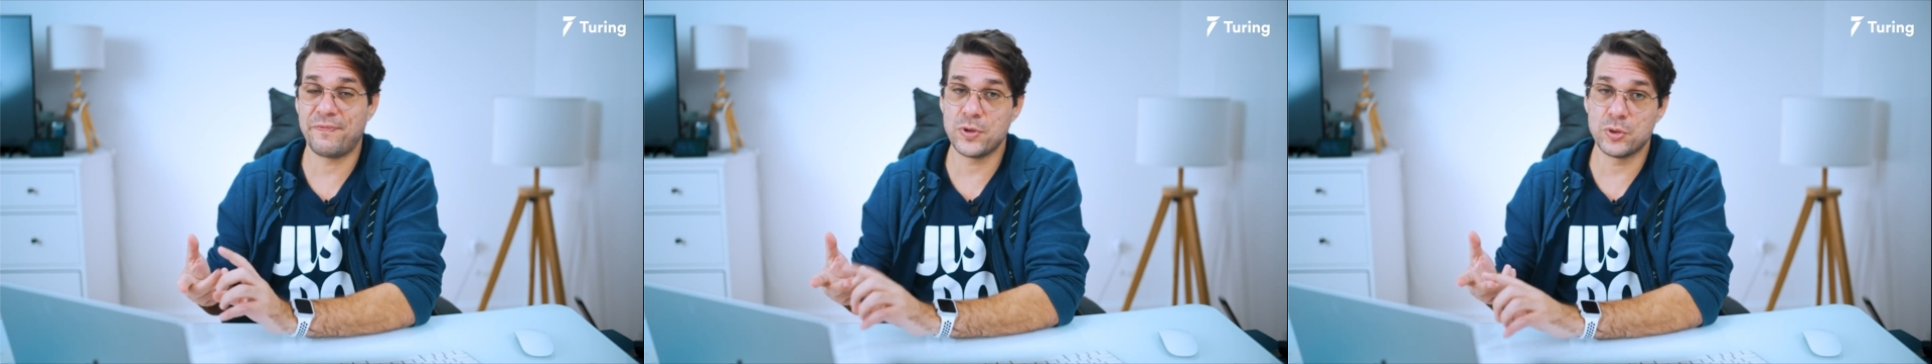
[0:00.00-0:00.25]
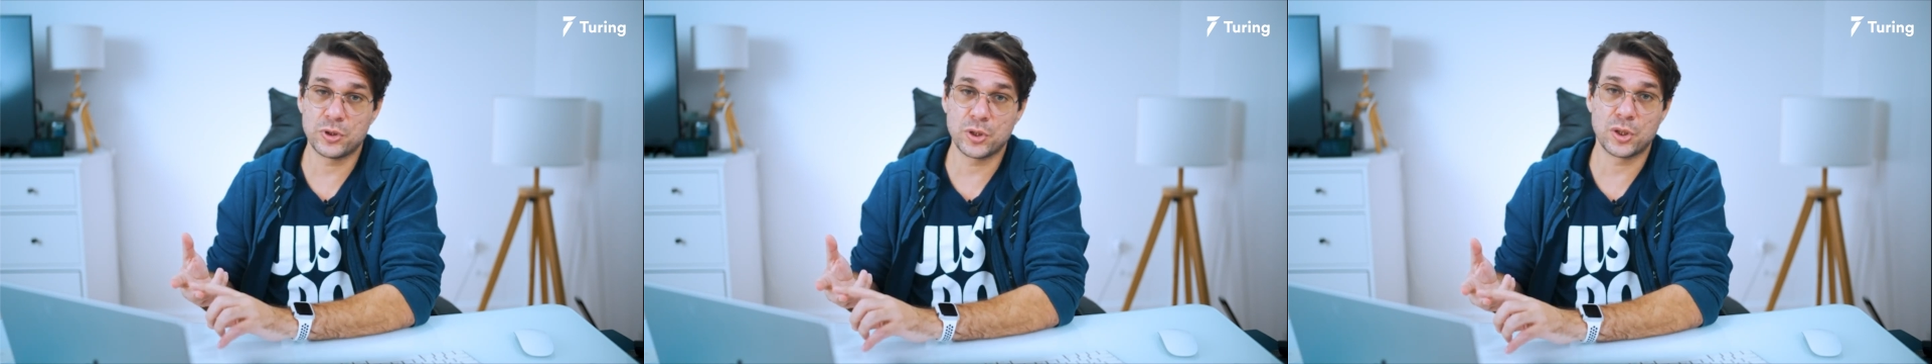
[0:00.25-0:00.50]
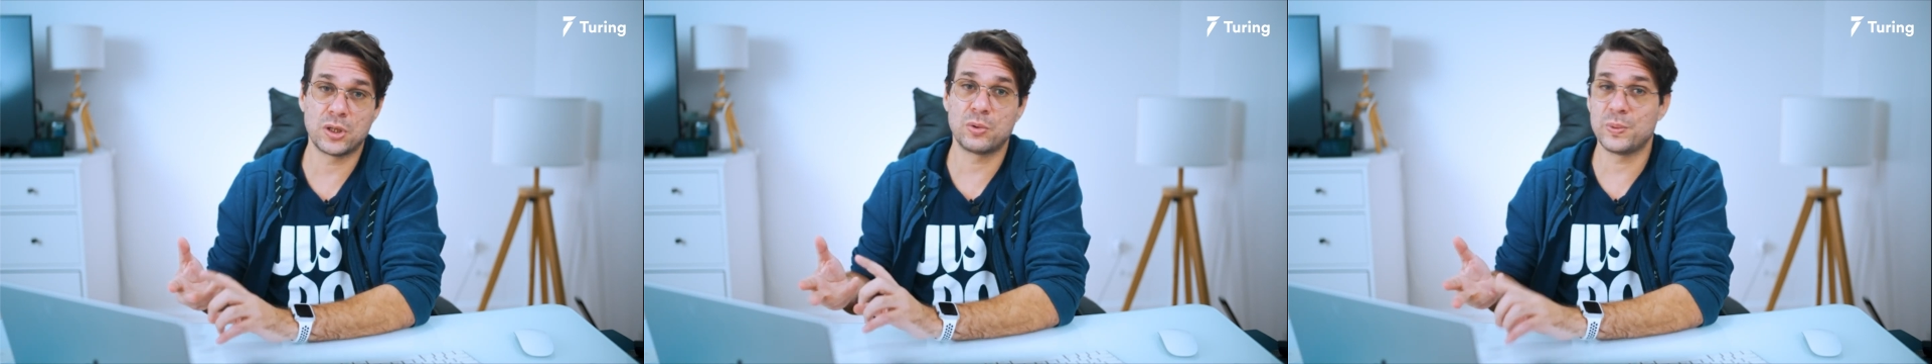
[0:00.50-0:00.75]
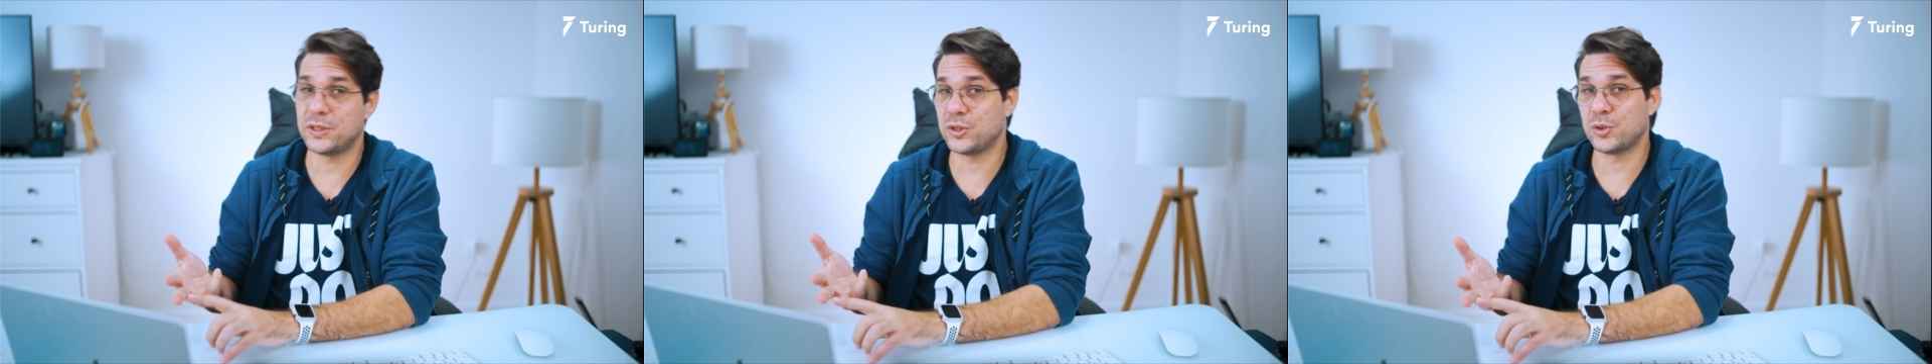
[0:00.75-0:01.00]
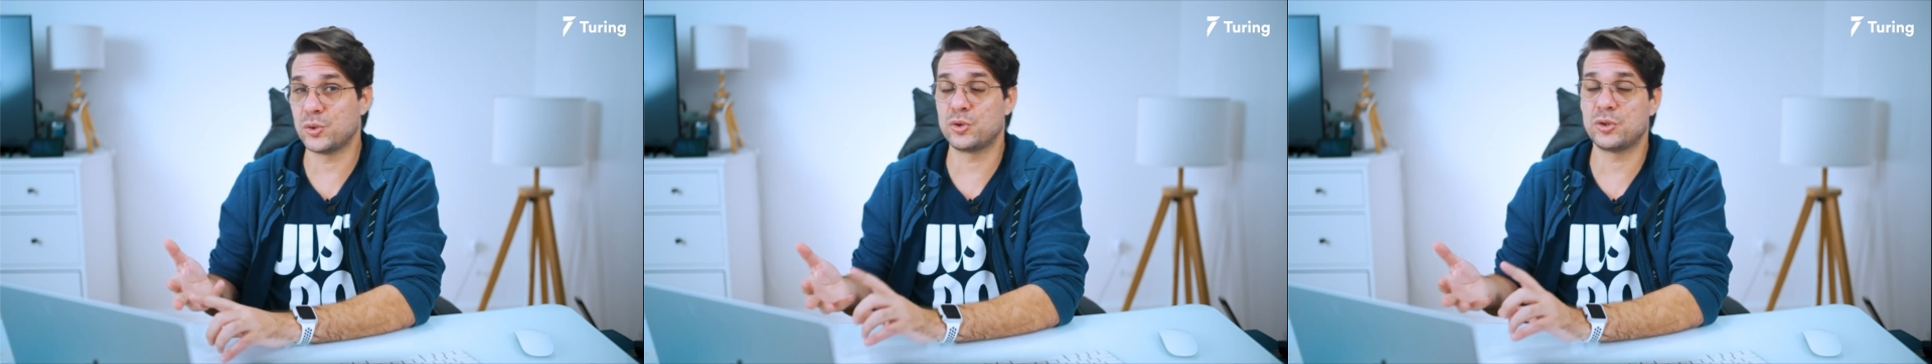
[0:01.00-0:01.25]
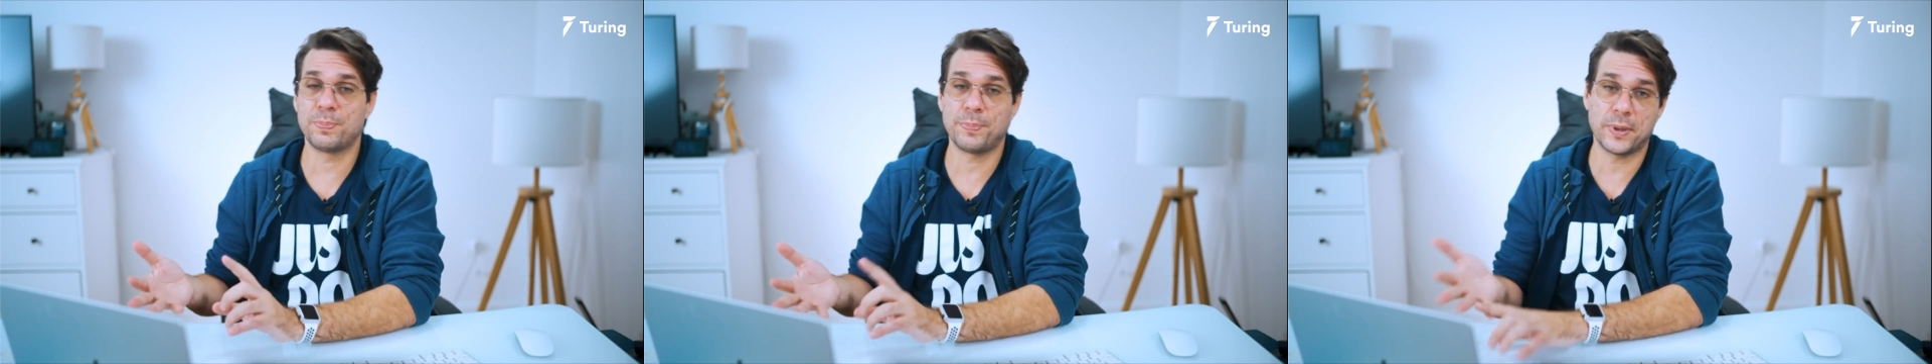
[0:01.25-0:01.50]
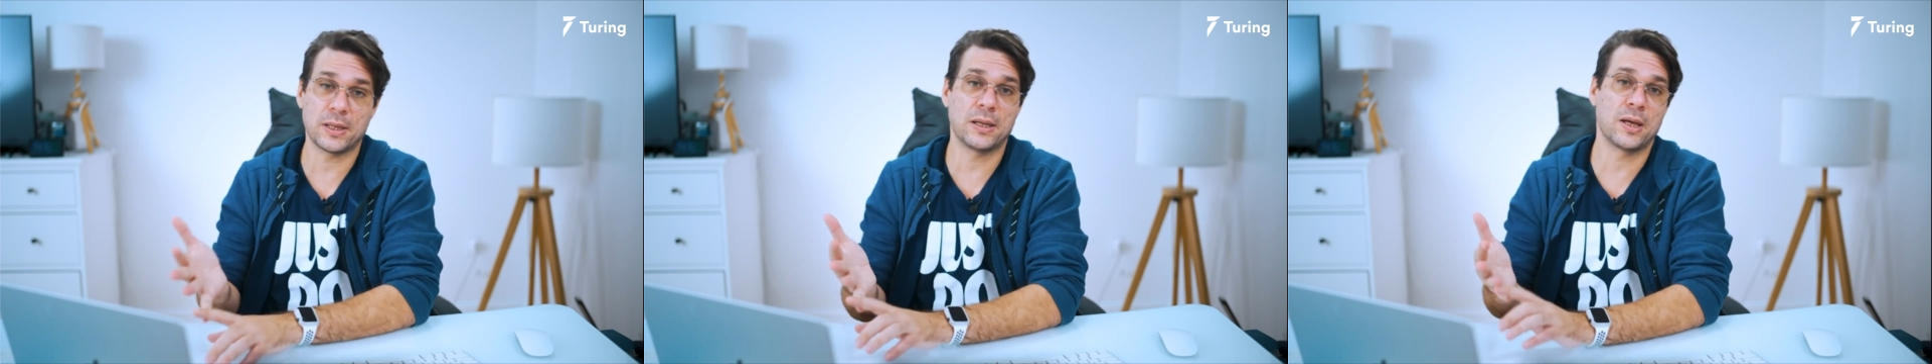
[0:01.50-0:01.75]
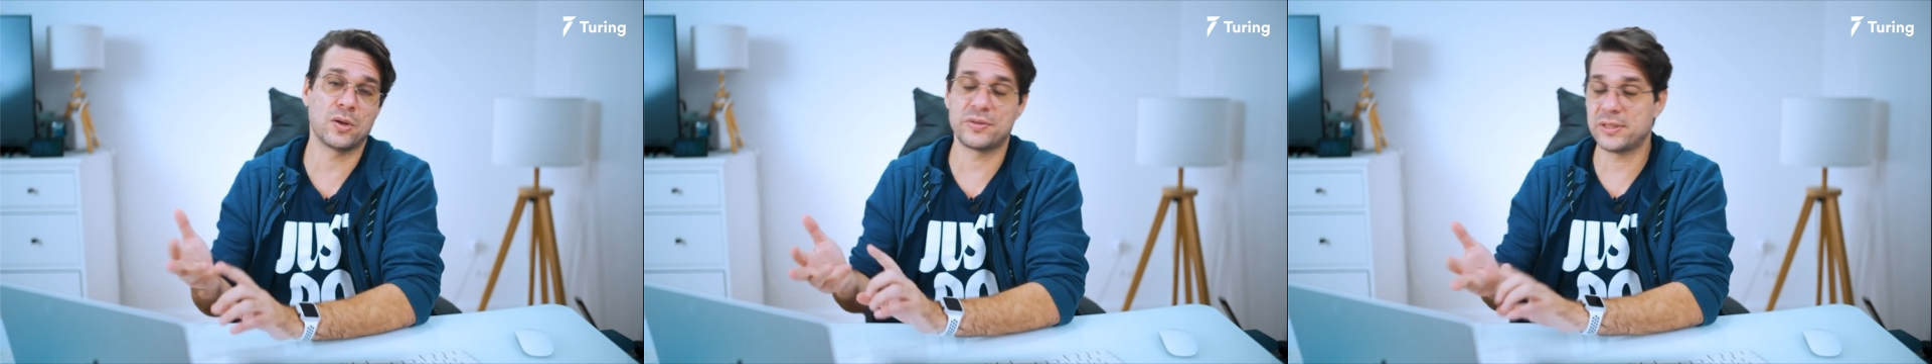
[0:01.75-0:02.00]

filter, reduce, parallel,